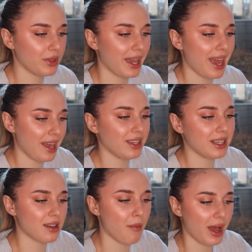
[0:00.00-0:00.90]
I hate that
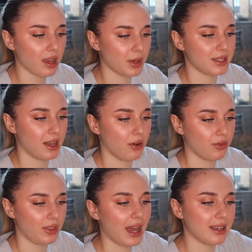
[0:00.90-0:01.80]
he's come back because
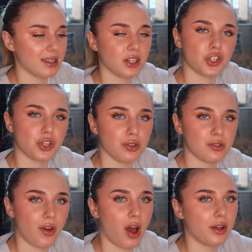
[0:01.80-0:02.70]
now that is an
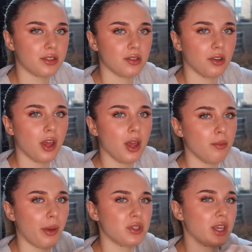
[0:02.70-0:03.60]
excuse for her to
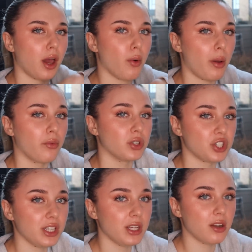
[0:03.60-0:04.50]
be able to get away with what
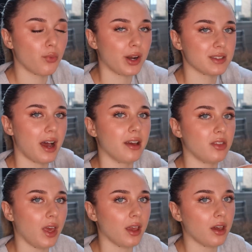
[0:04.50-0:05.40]
she did, whereas I
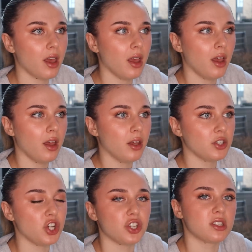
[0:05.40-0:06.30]
think
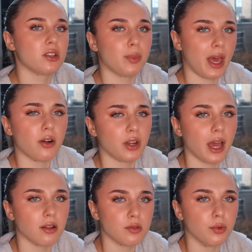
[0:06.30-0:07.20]
she should still be held
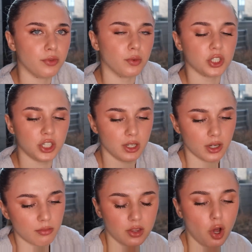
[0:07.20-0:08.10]
accountable for what she
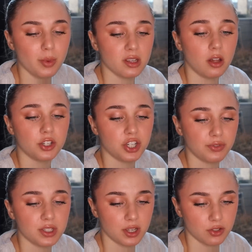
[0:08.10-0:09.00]
did. The comments under
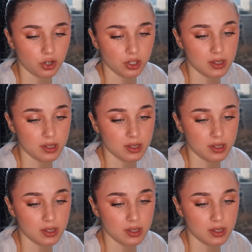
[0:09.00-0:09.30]
Jeffree's TikTok are